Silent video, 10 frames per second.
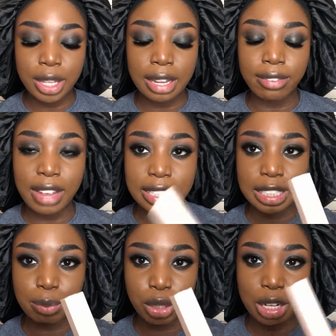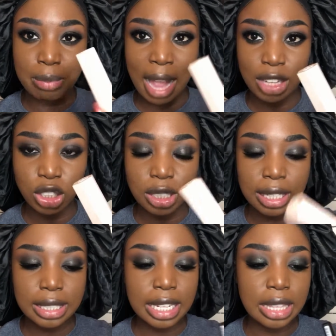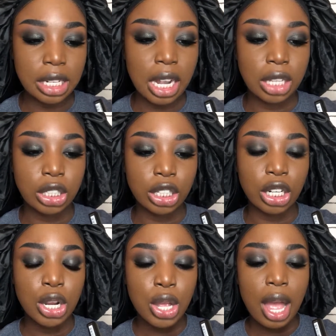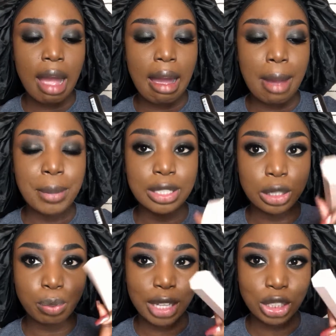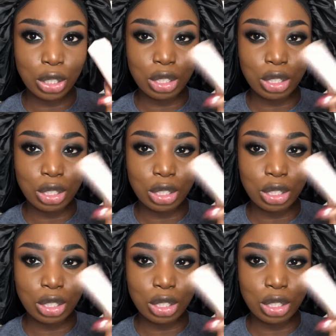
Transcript: the Fenty Beauty Matchsticks in the color Espresso.